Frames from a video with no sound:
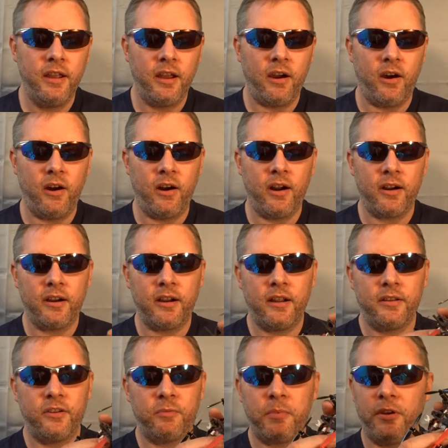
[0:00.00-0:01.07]
are
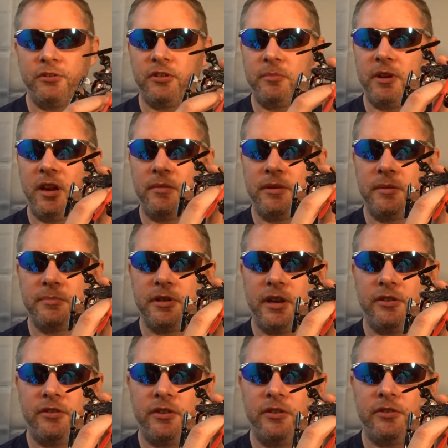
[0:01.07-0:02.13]
you're supposed to be able to
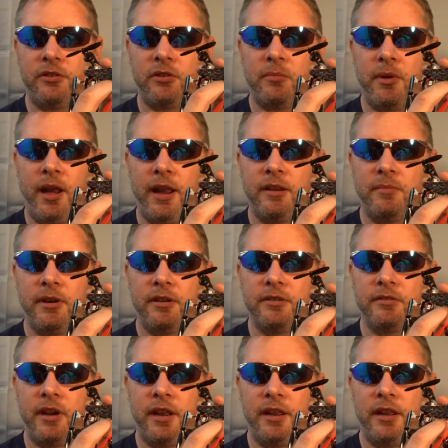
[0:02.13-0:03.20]
press this little bind button
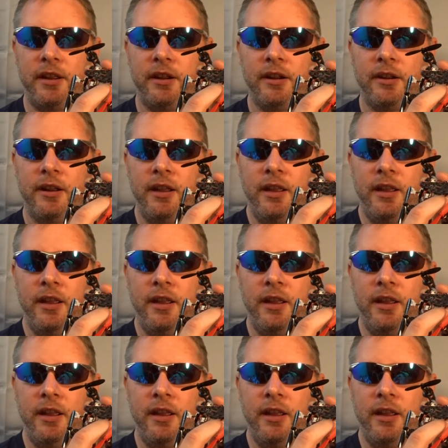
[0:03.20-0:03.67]
right here